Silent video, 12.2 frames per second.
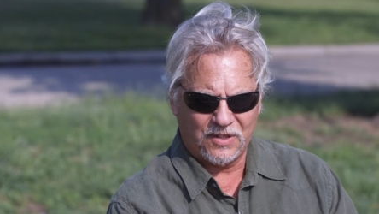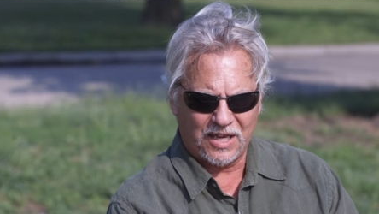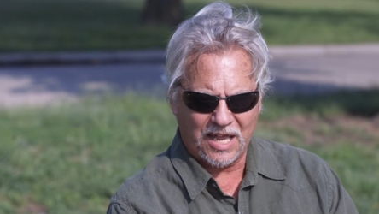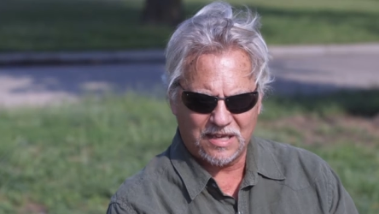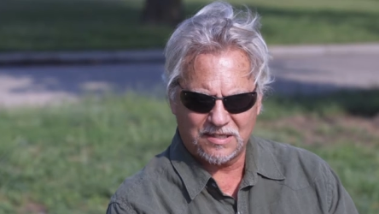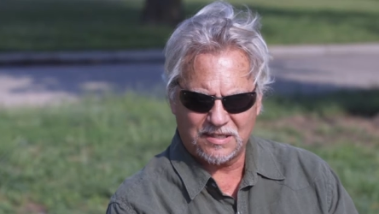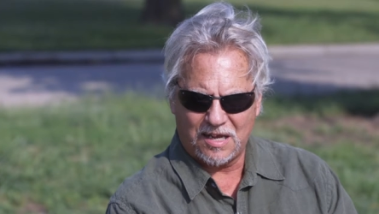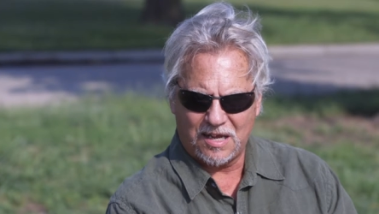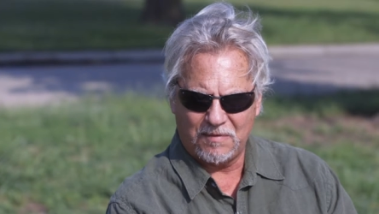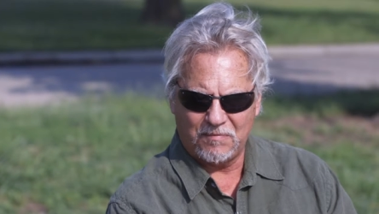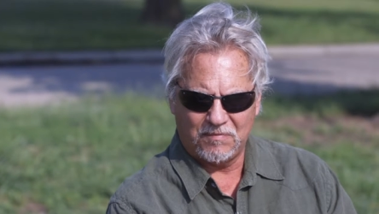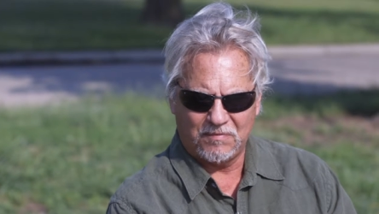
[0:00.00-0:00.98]
the last
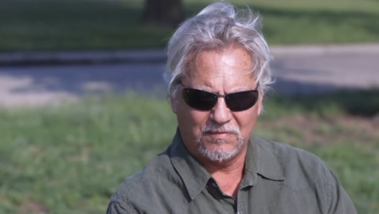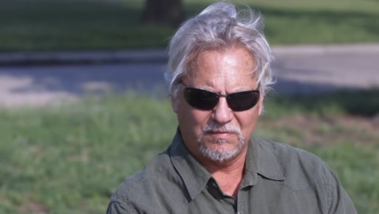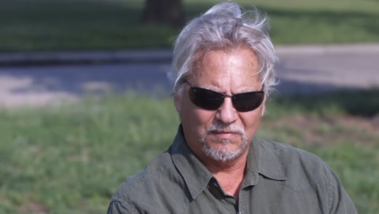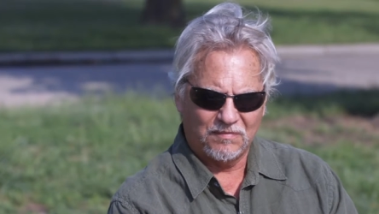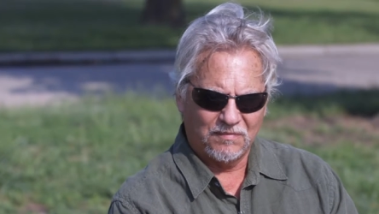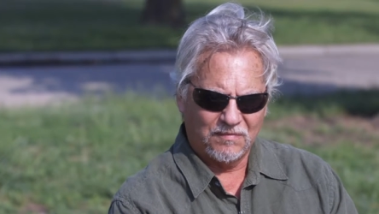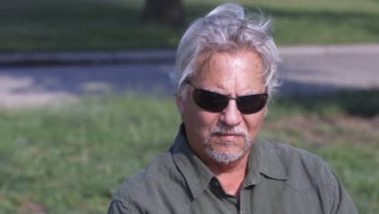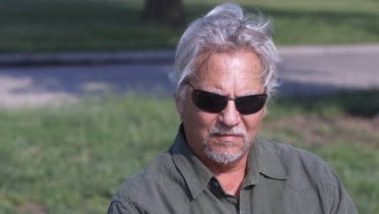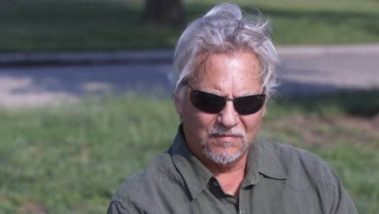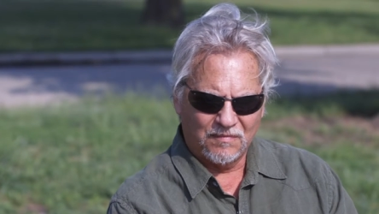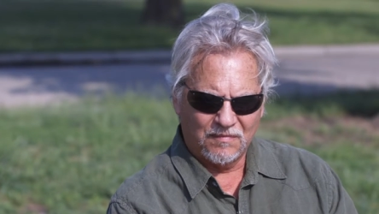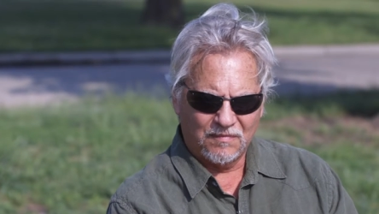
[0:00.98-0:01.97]
time
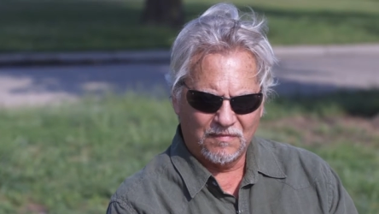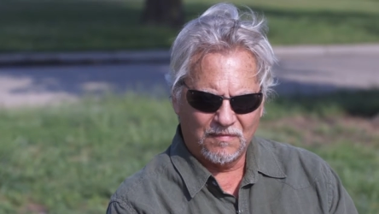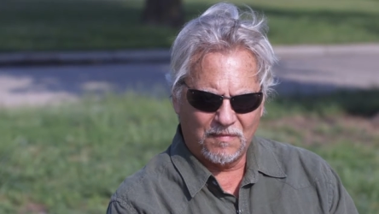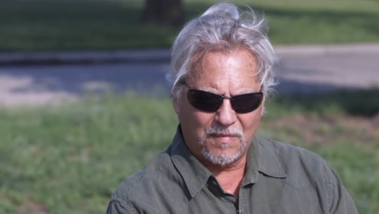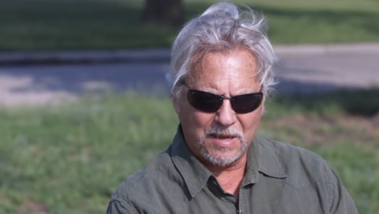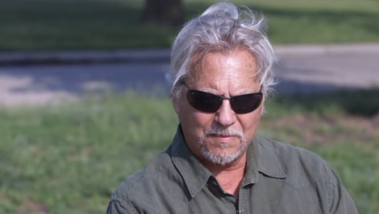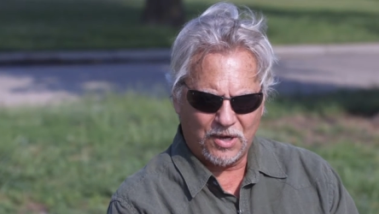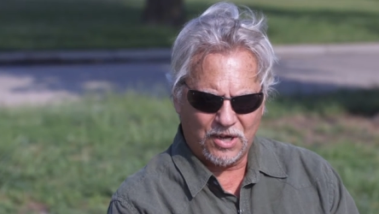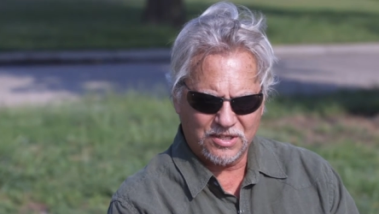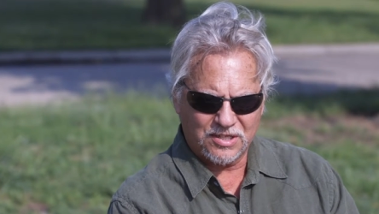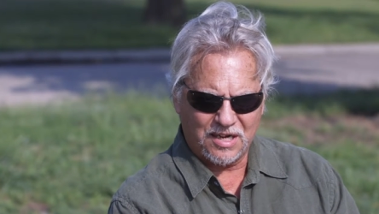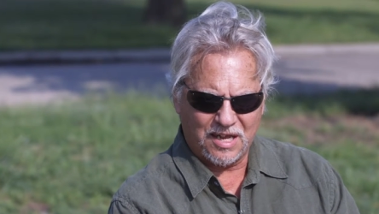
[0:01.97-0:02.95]
my
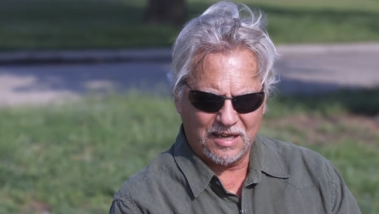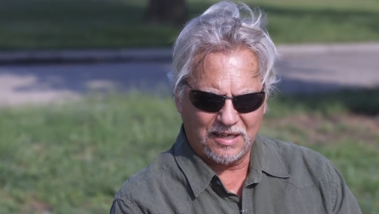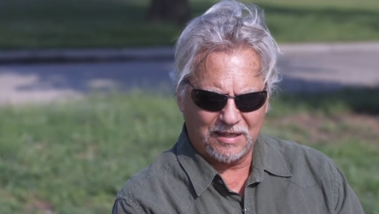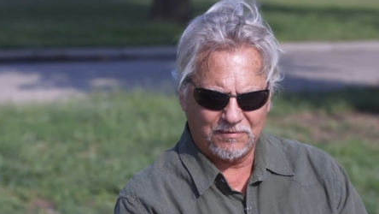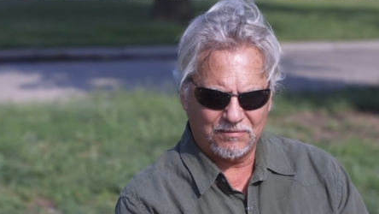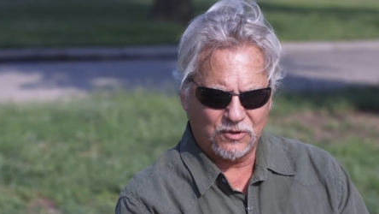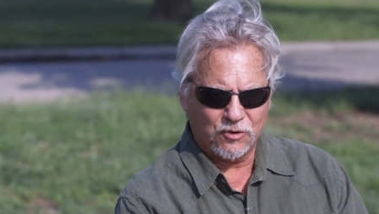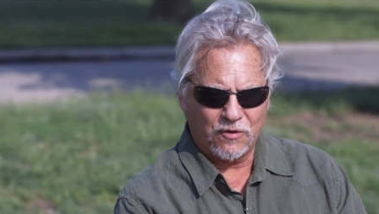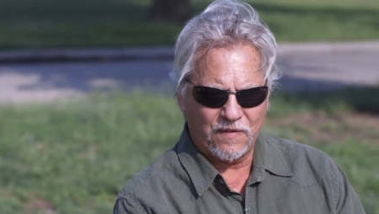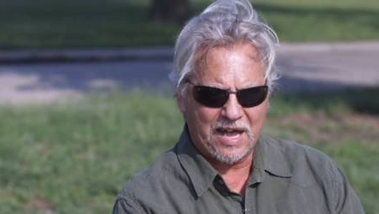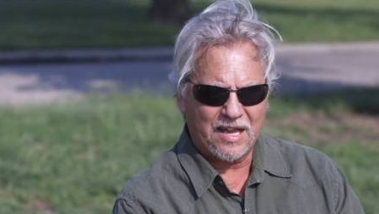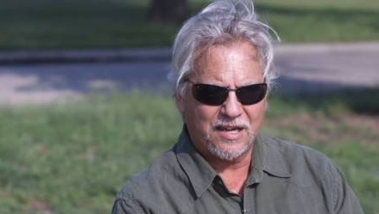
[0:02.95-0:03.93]
boss and I
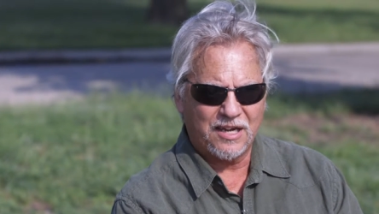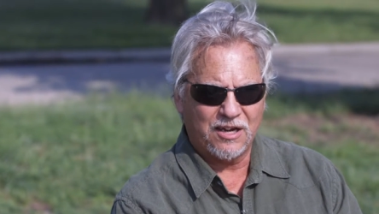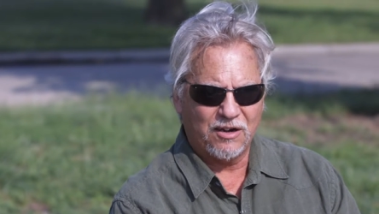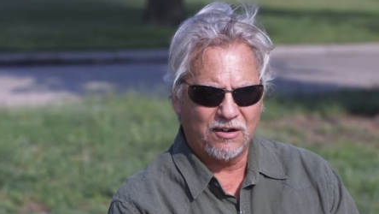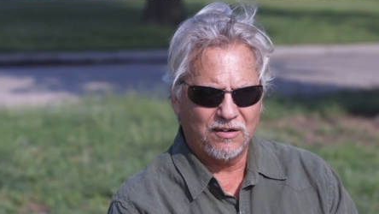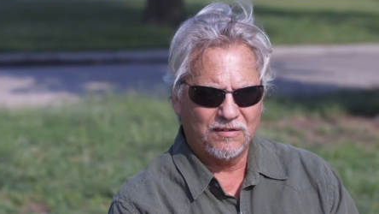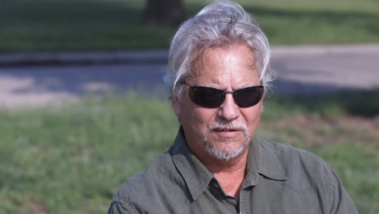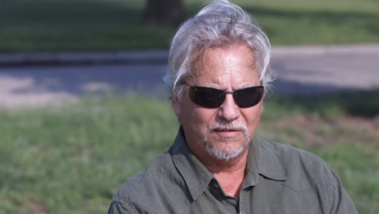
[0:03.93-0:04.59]
drove out of here